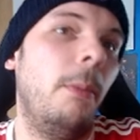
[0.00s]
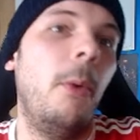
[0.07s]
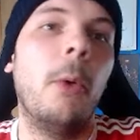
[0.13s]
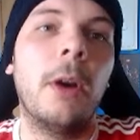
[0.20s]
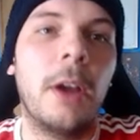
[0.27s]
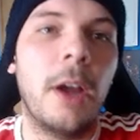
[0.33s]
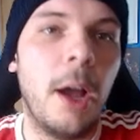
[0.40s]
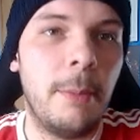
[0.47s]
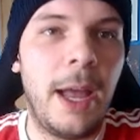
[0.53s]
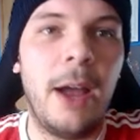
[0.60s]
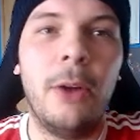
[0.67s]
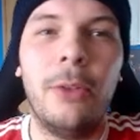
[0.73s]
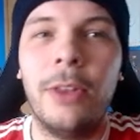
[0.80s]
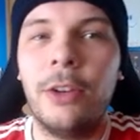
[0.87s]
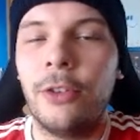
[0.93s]
more come
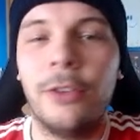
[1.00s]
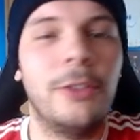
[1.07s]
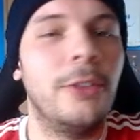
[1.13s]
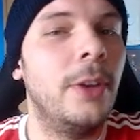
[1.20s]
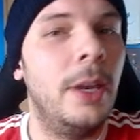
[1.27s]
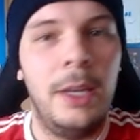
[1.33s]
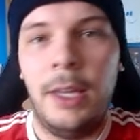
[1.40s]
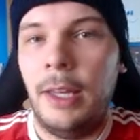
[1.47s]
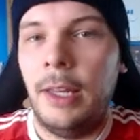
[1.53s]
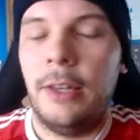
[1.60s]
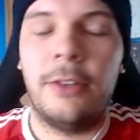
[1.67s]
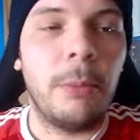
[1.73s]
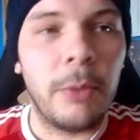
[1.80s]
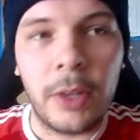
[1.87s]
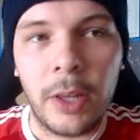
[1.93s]
out. That's just
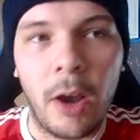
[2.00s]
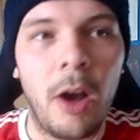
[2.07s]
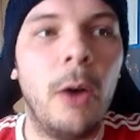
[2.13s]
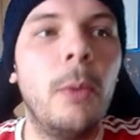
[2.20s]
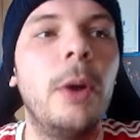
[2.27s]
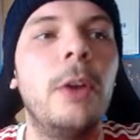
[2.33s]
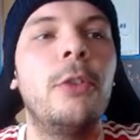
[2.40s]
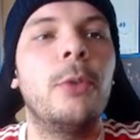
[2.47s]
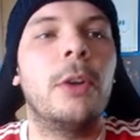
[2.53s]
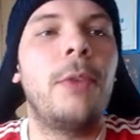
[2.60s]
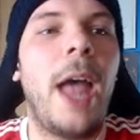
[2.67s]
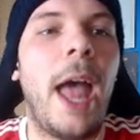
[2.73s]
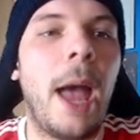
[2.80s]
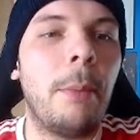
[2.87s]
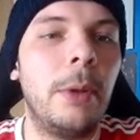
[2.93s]
something that always sort
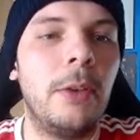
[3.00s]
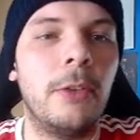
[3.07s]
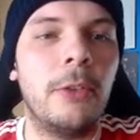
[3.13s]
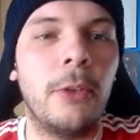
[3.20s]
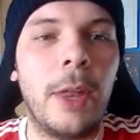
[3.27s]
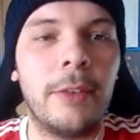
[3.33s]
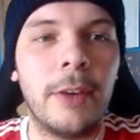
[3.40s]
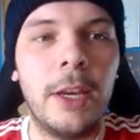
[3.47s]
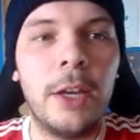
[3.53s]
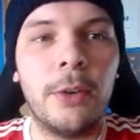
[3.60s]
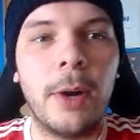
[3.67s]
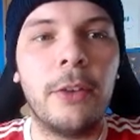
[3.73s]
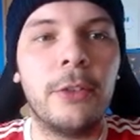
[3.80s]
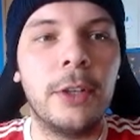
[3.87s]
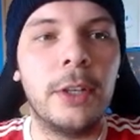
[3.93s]
of happens, so that's
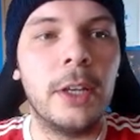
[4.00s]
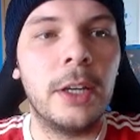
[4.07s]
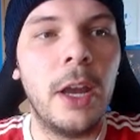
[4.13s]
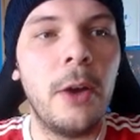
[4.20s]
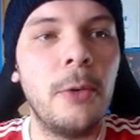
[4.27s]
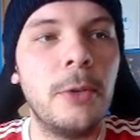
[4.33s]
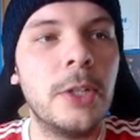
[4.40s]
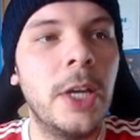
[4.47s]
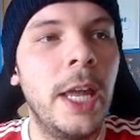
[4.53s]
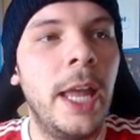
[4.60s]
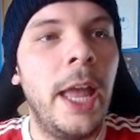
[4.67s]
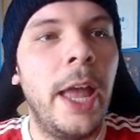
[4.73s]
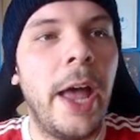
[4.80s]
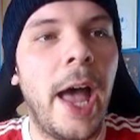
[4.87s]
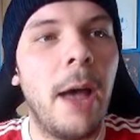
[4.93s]
interesting to note.
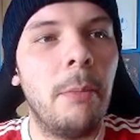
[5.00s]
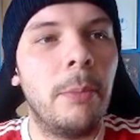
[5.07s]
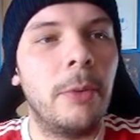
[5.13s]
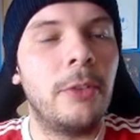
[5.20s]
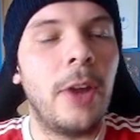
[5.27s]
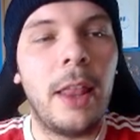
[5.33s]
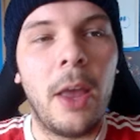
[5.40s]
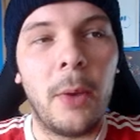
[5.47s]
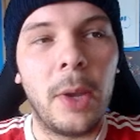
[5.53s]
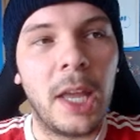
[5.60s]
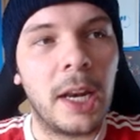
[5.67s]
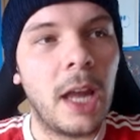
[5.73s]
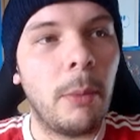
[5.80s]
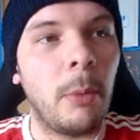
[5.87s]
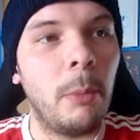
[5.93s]
Beside that, we
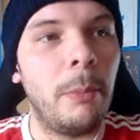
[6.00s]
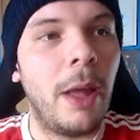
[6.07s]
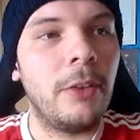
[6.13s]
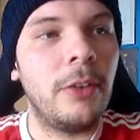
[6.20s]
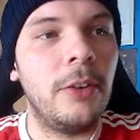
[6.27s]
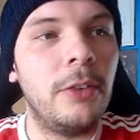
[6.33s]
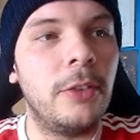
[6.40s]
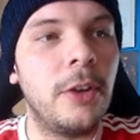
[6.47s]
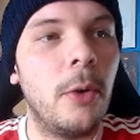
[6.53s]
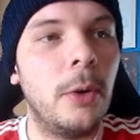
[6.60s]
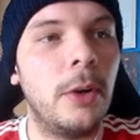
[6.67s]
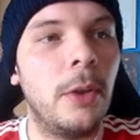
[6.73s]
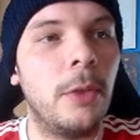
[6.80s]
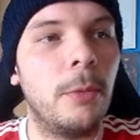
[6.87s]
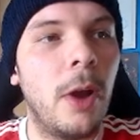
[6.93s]
got a couple Messis to
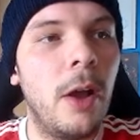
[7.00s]
go into the